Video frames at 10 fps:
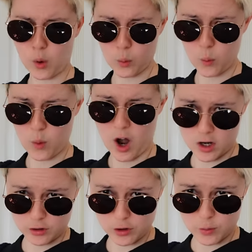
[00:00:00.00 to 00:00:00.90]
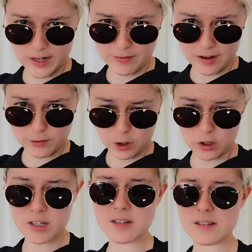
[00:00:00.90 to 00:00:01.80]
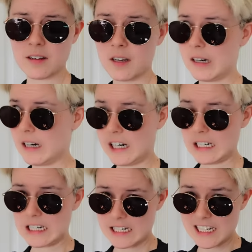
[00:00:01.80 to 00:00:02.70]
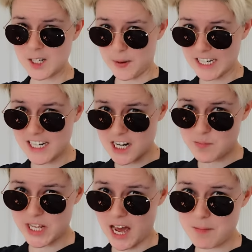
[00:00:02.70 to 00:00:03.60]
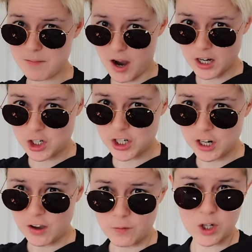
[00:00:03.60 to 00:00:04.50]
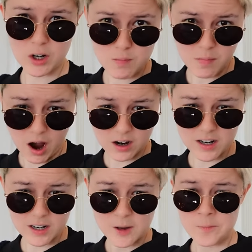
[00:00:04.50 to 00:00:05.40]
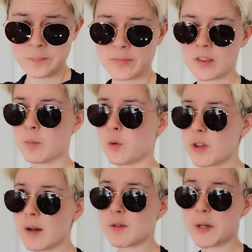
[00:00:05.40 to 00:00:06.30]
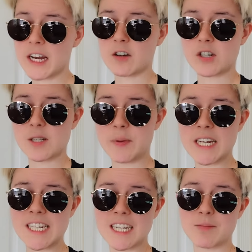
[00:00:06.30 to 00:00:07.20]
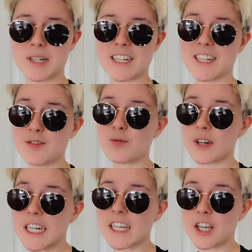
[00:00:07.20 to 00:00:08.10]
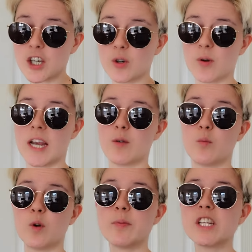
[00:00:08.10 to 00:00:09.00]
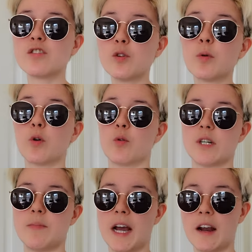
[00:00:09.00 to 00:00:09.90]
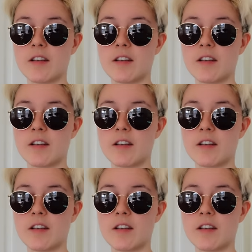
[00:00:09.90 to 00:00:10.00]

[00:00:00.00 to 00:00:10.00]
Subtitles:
Ooh, $125? I didn't expect it to be that much for a little mug. It's a little more than I was planning on spending, but it is really cute. And it would be super awkward to back